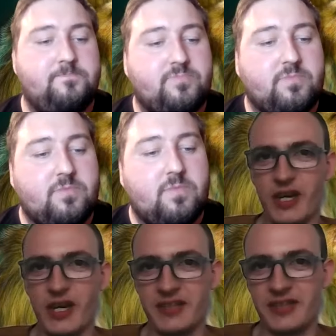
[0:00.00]
That's
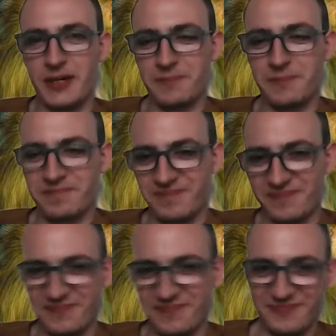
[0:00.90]
UK time.
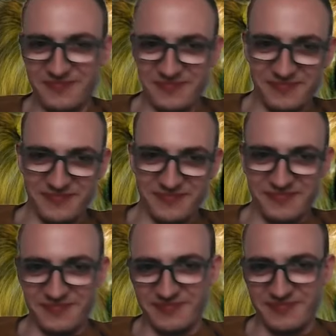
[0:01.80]
Yes, it's
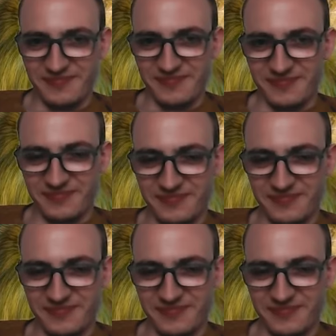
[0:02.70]
UK time.